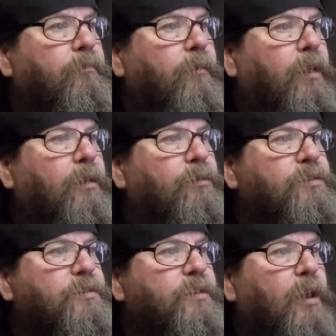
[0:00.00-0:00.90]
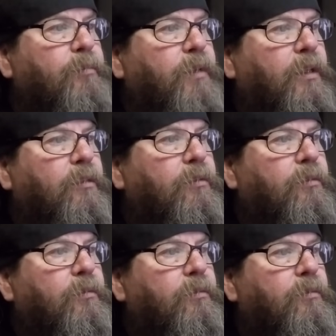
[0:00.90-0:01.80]
And we'll snap that
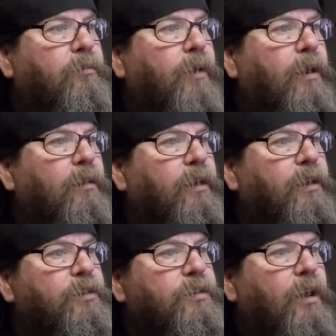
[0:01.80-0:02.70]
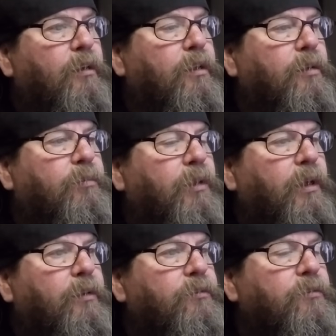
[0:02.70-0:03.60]
throttle linkage down into
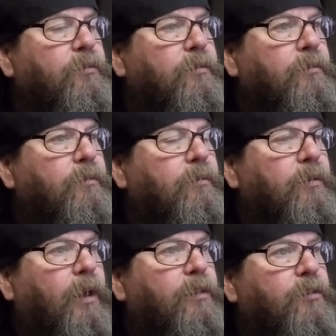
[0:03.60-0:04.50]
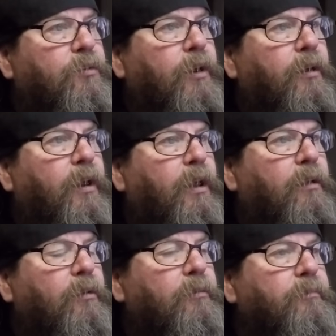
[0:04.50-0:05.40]
place at the trigger handle.